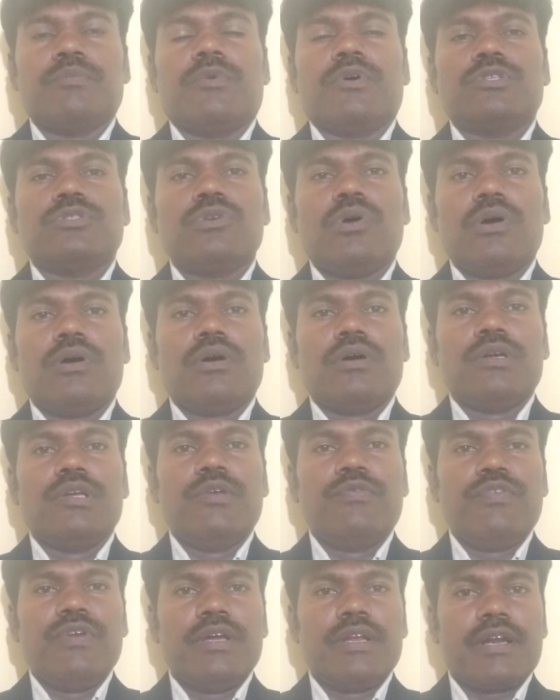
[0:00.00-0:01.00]
So
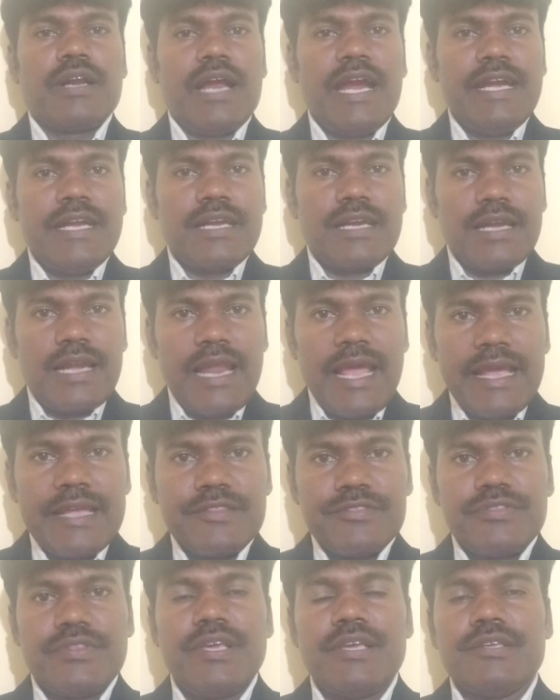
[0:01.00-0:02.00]
if we write
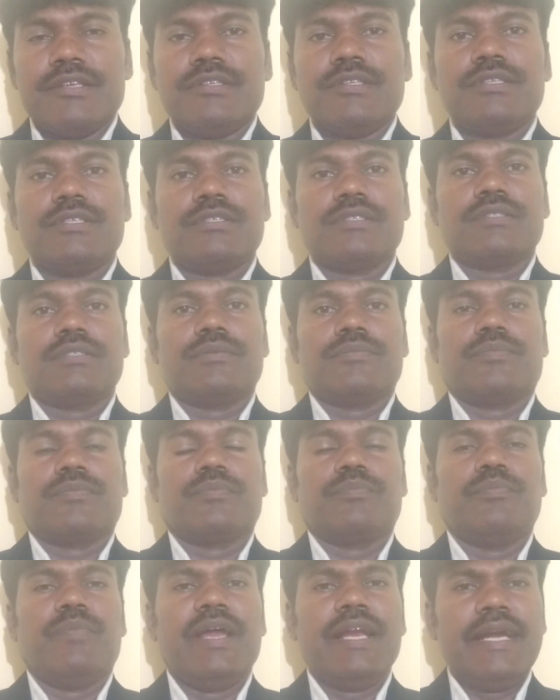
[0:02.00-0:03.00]
like this,
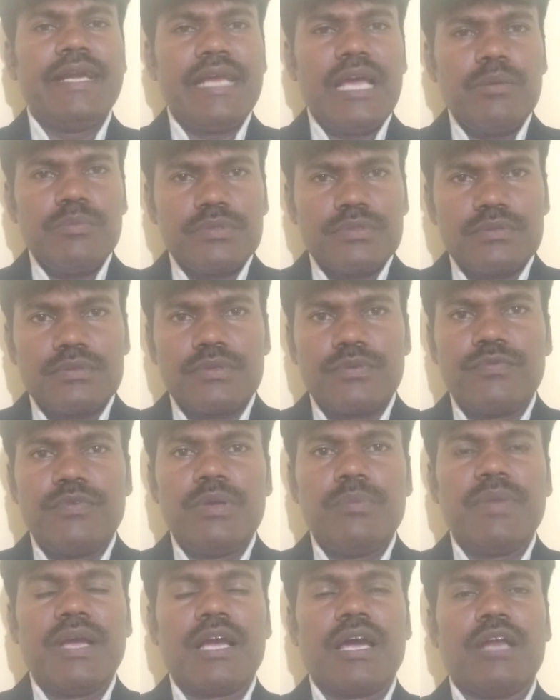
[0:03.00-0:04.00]
many times
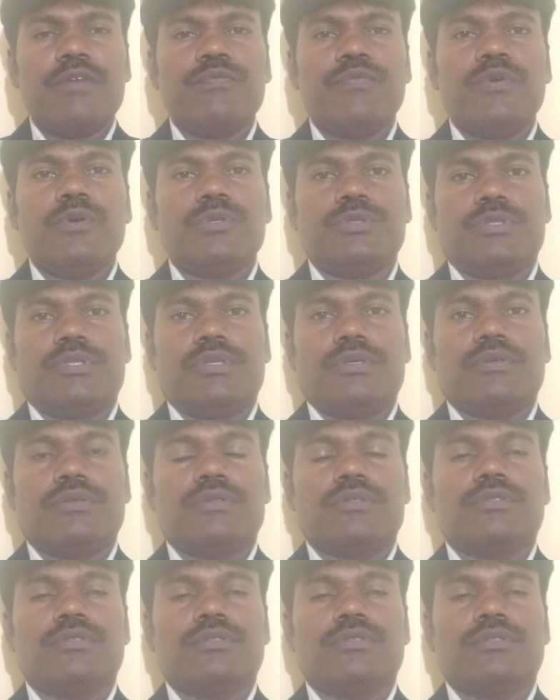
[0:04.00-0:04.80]
we may confused.